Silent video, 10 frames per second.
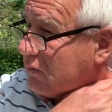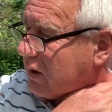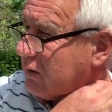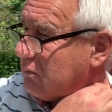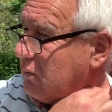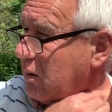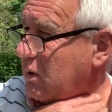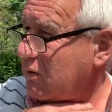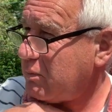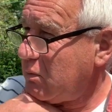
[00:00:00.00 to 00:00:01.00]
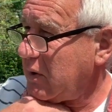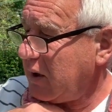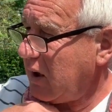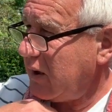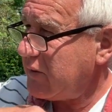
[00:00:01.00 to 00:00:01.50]
one that my wife bought me
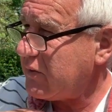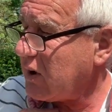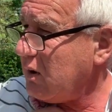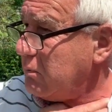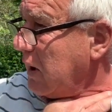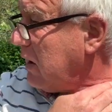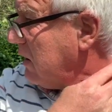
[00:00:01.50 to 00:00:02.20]
ages ago, but